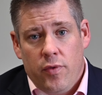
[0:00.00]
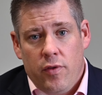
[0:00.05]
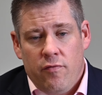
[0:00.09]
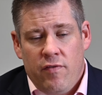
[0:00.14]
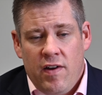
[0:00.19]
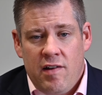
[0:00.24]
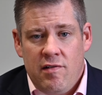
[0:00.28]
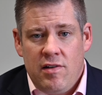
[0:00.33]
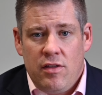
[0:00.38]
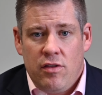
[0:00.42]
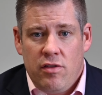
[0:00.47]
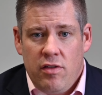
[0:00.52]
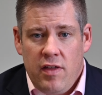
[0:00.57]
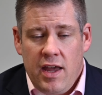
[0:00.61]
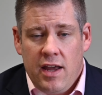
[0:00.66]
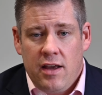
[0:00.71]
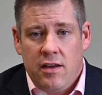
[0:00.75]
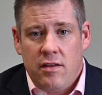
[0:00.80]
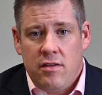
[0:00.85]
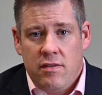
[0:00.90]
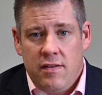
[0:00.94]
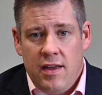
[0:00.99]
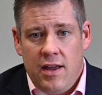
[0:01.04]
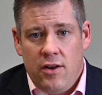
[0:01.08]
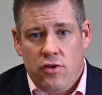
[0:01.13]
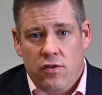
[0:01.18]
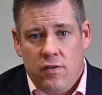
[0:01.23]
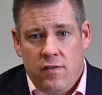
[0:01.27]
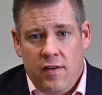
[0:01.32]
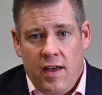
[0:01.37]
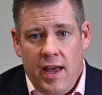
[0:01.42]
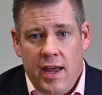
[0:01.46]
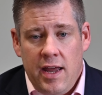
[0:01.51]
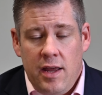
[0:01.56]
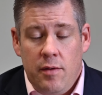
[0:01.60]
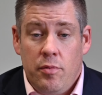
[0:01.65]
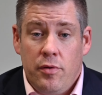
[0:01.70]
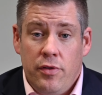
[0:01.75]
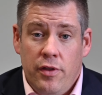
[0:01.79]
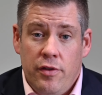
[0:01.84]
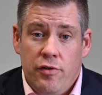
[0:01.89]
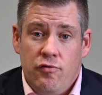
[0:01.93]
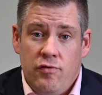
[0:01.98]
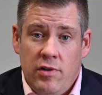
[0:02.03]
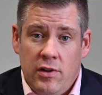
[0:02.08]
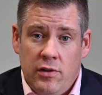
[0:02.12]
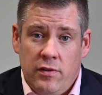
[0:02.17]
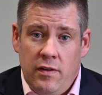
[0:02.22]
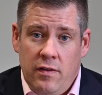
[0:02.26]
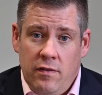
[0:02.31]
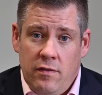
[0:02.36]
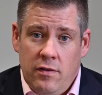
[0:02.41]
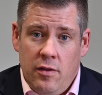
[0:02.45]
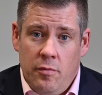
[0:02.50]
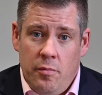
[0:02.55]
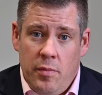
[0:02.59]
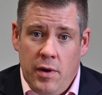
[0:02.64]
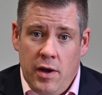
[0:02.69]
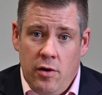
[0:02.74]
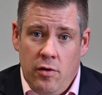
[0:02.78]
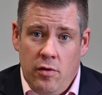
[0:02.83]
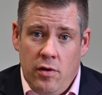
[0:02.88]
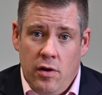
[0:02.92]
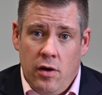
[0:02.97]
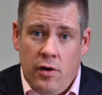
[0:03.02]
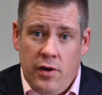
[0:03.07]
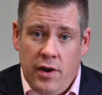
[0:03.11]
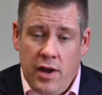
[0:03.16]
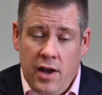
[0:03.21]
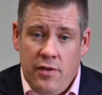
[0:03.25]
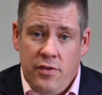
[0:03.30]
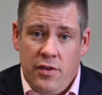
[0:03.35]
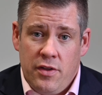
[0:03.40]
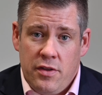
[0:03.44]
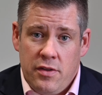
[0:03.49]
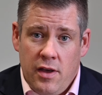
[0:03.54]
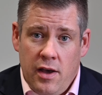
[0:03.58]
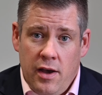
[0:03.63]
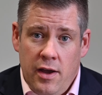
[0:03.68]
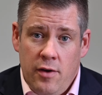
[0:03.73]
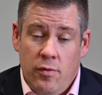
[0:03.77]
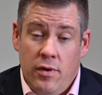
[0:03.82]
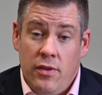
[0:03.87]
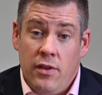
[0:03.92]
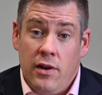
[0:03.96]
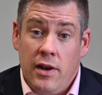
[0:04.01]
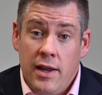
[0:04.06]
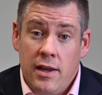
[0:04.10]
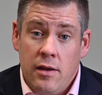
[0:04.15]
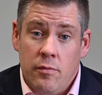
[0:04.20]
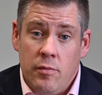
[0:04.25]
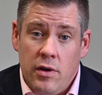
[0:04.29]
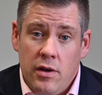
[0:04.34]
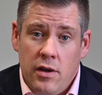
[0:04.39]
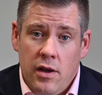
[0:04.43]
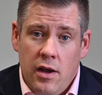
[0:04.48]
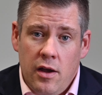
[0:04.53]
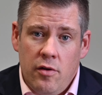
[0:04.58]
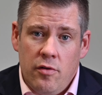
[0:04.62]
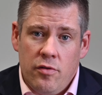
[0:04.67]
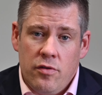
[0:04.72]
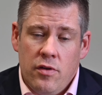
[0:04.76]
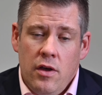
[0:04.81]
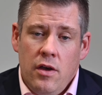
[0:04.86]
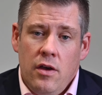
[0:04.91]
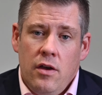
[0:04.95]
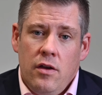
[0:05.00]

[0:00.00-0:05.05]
very thick stitch tape that's drilled into the bone on either side where the ligament goes